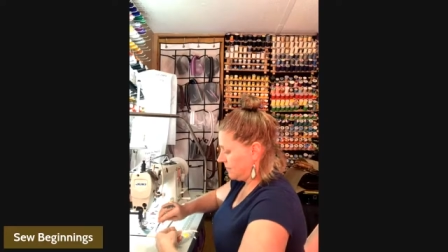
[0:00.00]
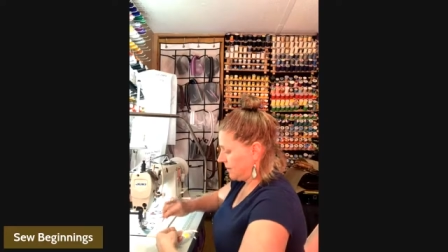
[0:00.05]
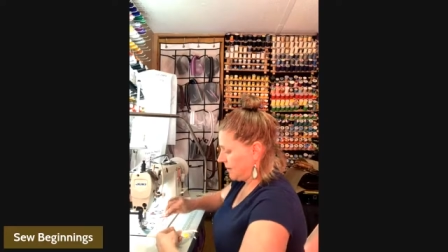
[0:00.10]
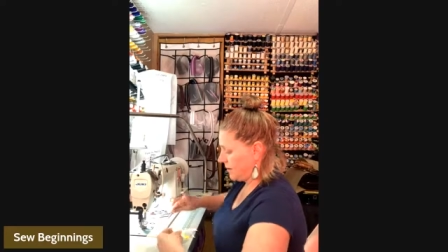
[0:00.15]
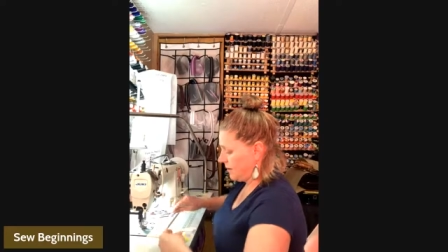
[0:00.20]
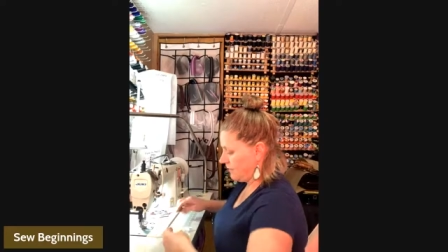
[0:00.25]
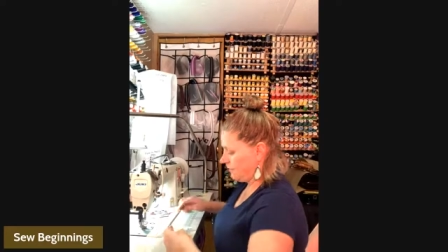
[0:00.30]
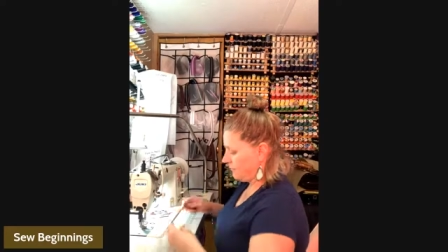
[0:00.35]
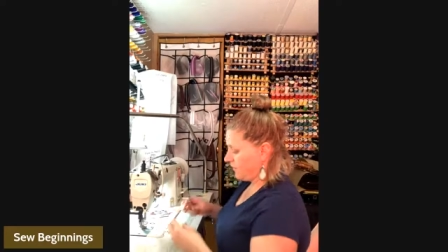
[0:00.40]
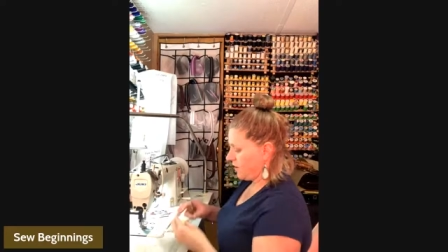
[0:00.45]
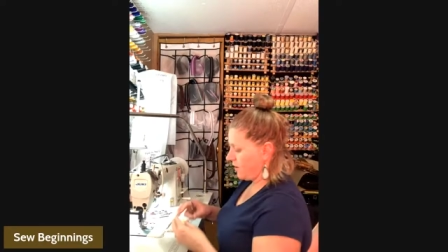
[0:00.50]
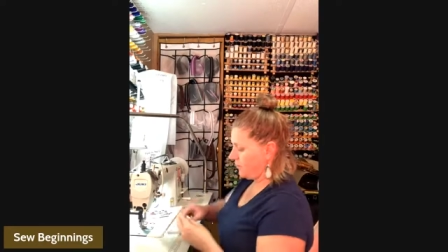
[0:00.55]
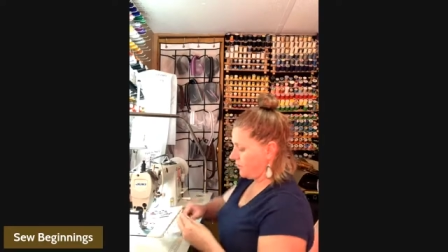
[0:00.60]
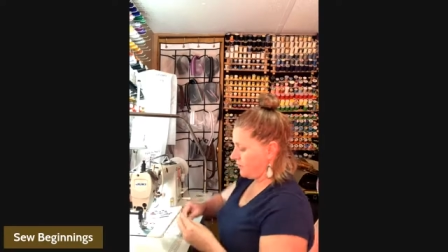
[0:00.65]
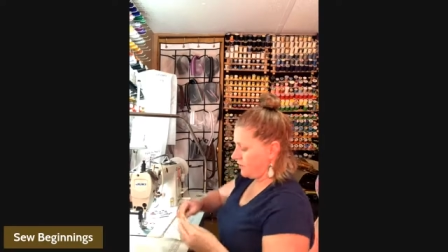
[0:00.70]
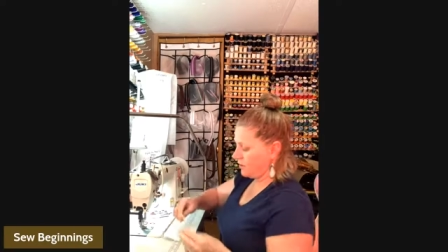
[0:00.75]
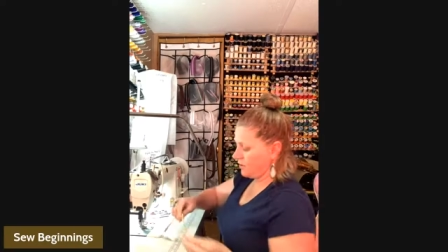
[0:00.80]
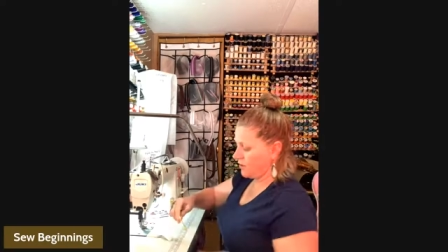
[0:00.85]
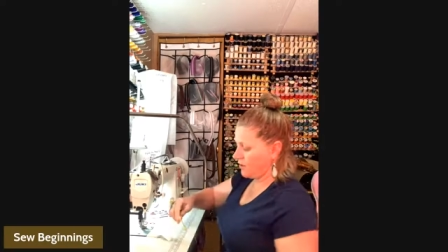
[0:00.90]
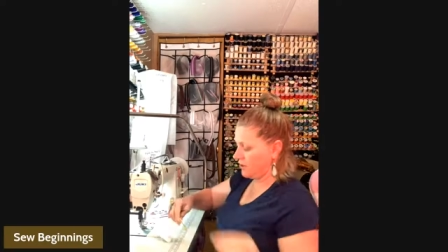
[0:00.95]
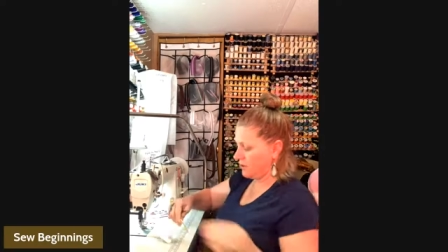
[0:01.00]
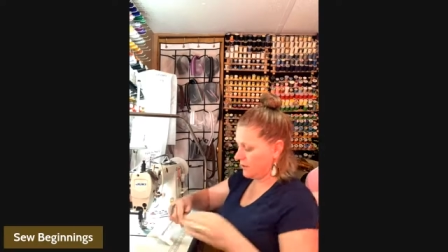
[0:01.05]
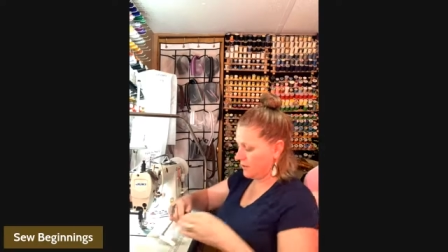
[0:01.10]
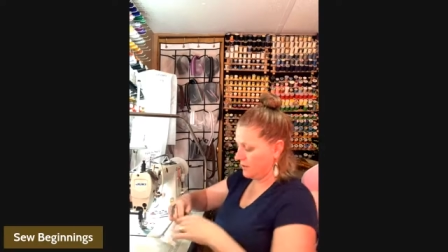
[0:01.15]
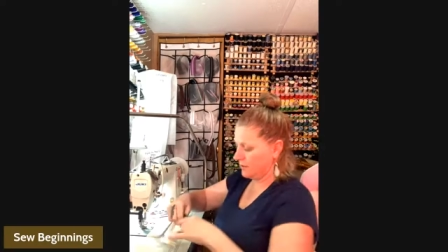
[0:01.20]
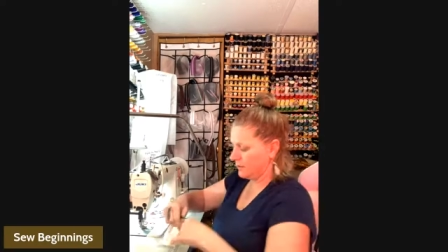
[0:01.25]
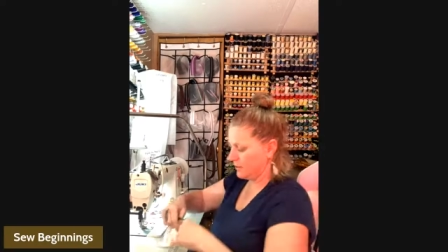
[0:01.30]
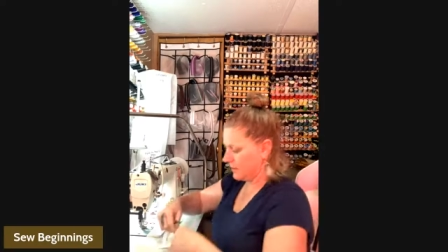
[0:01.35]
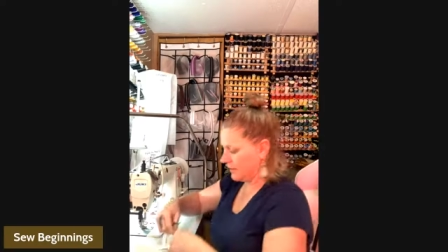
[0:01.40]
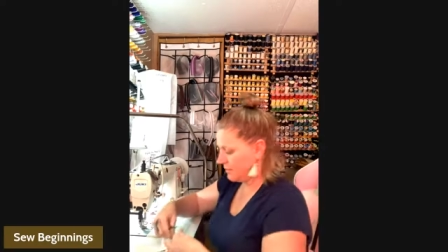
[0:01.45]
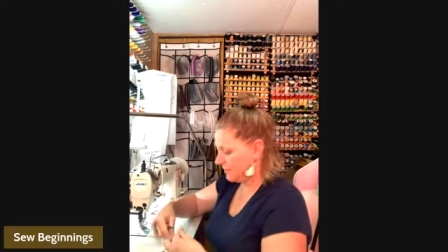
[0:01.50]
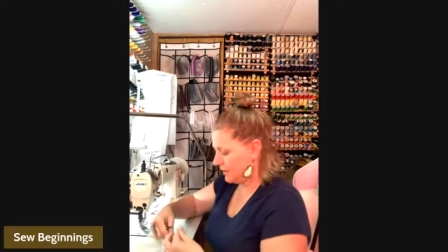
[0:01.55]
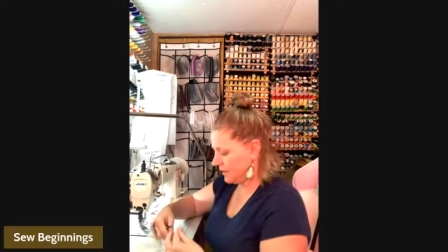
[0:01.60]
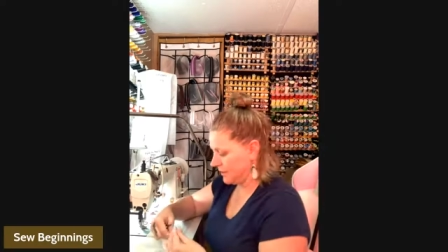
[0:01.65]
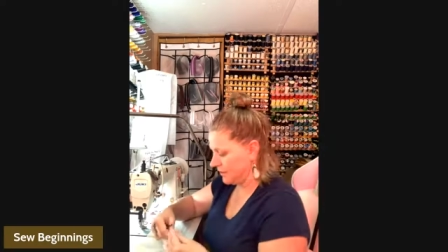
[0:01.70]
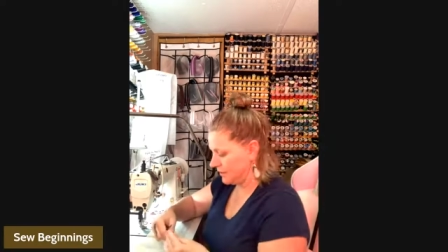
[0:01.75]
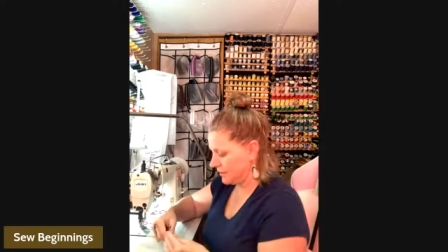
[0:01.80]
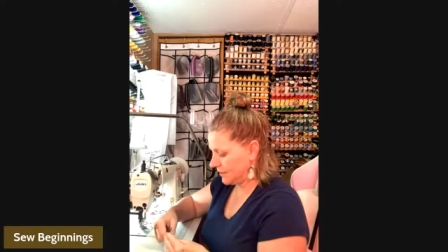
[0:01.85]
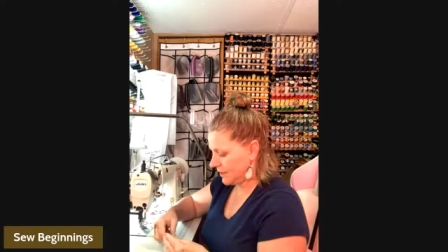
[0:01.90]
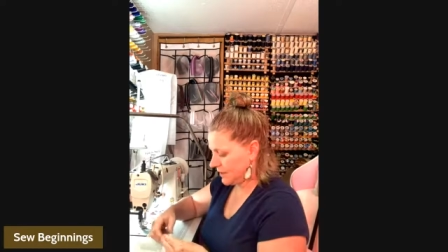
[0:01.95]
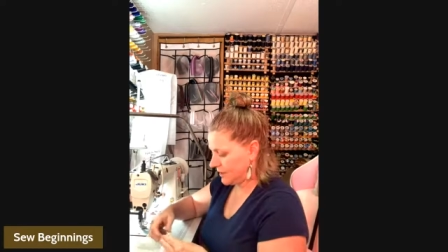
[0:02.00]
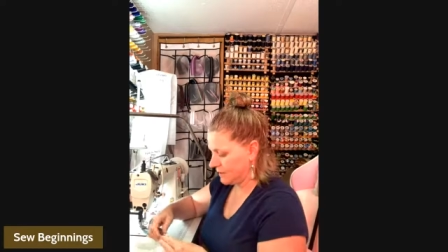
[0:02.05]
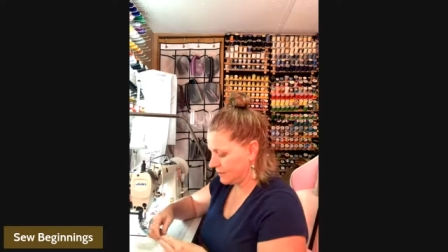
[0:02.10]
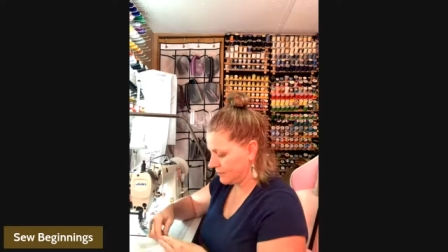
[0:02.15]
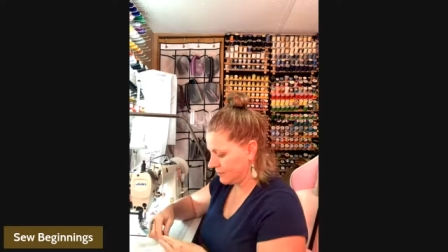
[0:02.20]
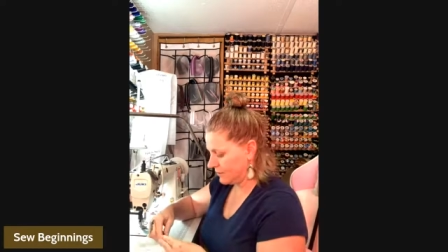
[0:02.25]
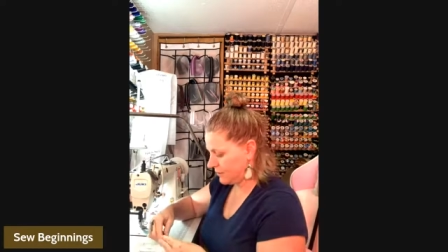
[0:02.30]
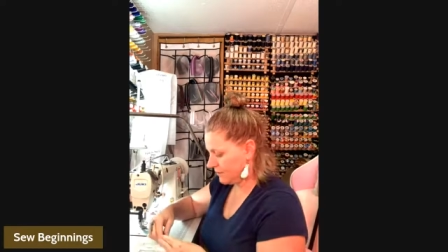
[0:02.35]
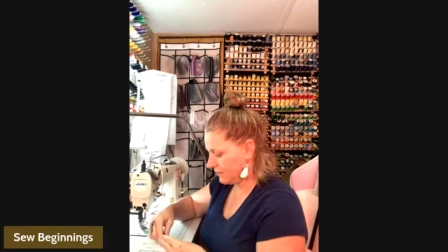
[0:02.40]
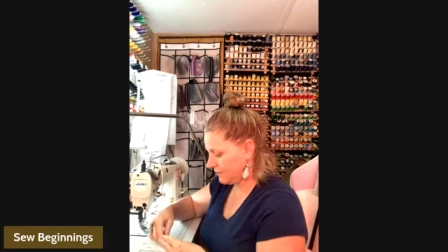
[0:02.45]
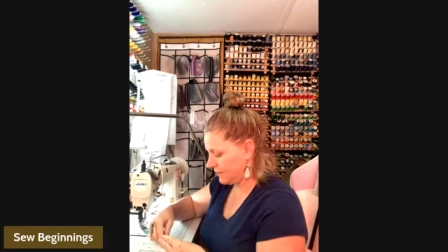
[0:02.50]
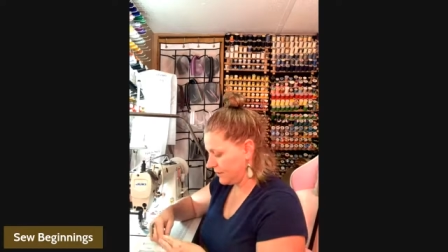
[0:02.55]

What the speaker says: My father-in-law is coming down to